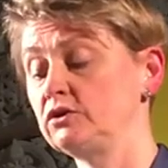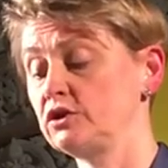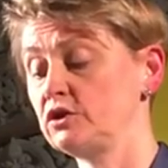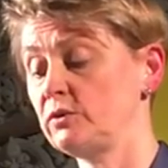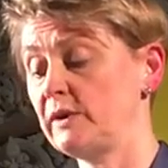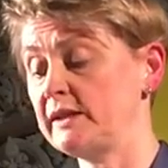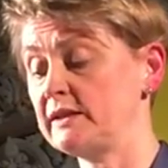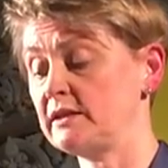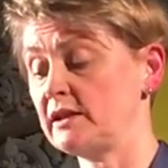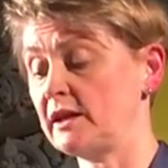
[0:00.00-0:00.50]
on
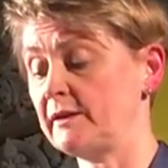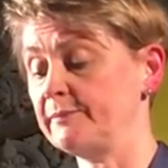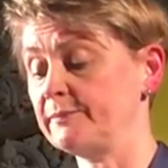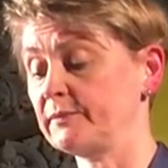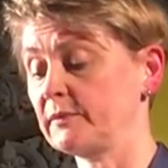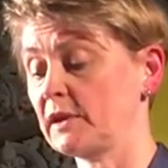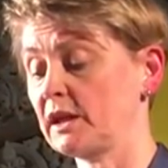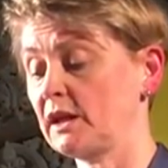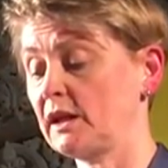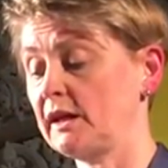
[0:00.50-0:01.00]
Twitter,
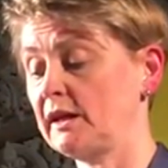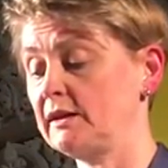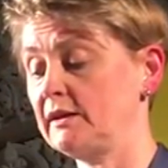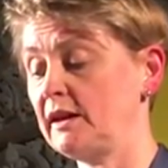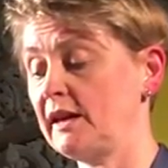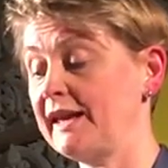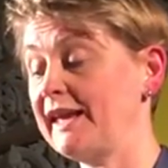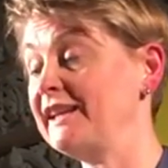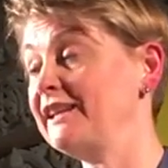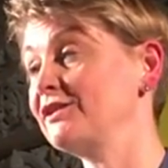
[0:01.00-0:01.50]
and
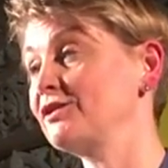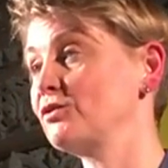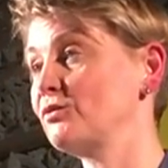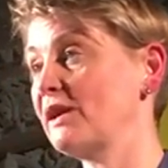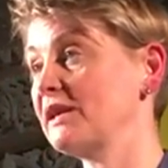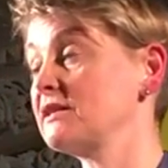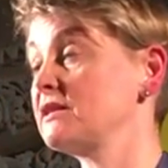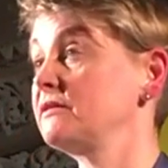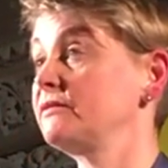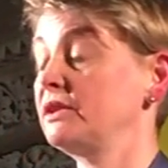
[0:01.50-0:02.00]
like any of the
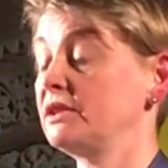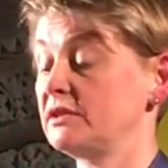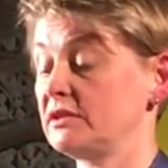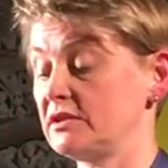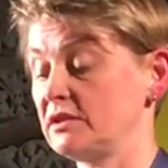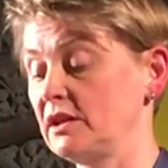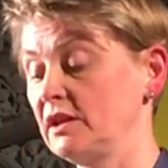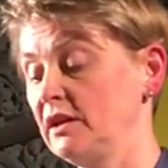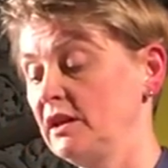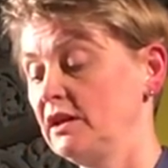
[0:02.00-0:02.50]
rest of
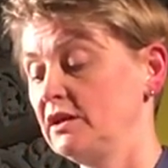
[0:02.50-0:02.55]
us,